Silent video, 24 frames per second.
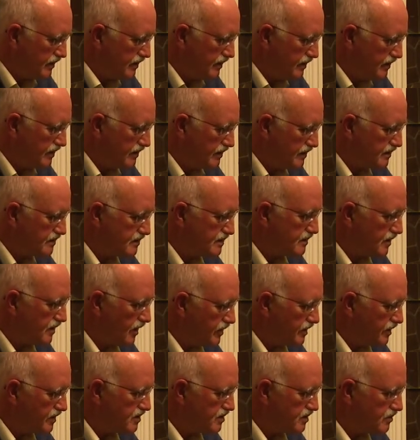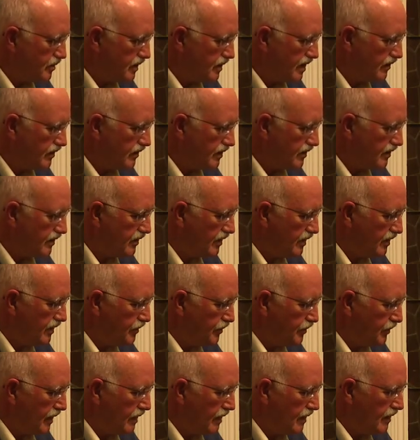it astonished me that
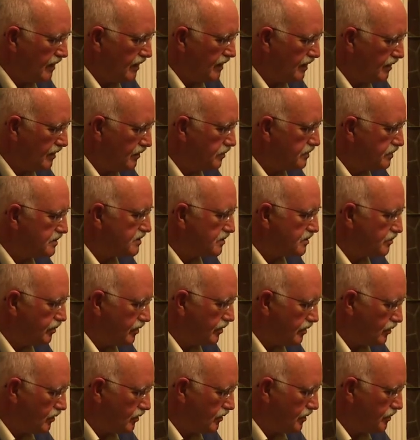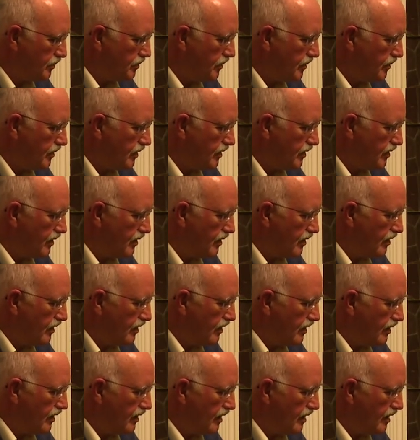here was a poem
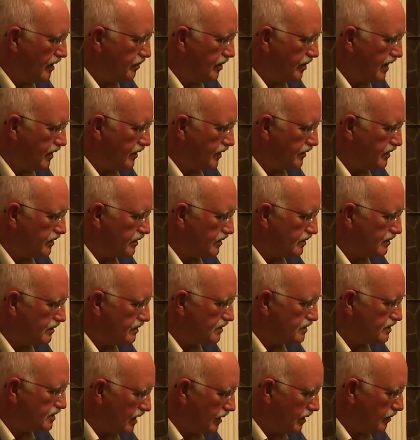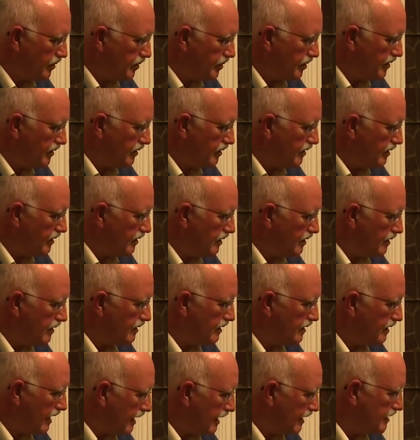about sheep
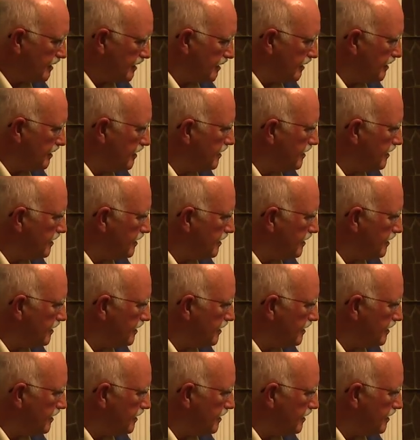and cattle